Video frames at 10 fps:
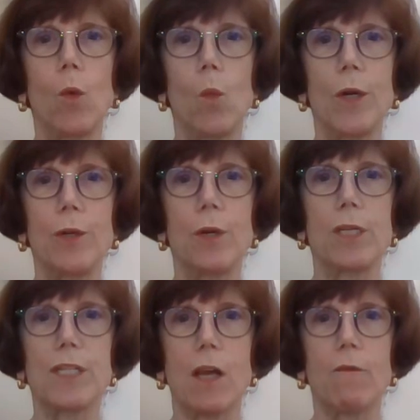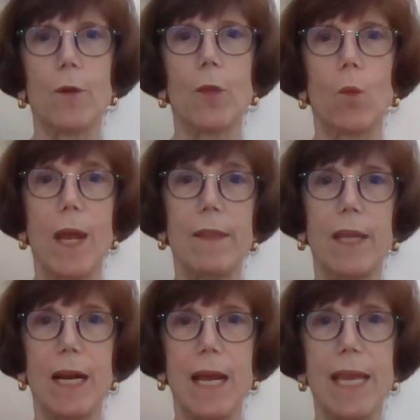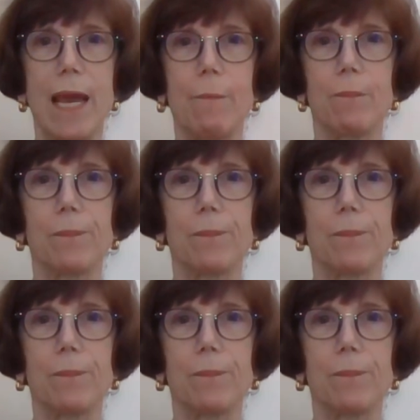want you to suffer the way that I am.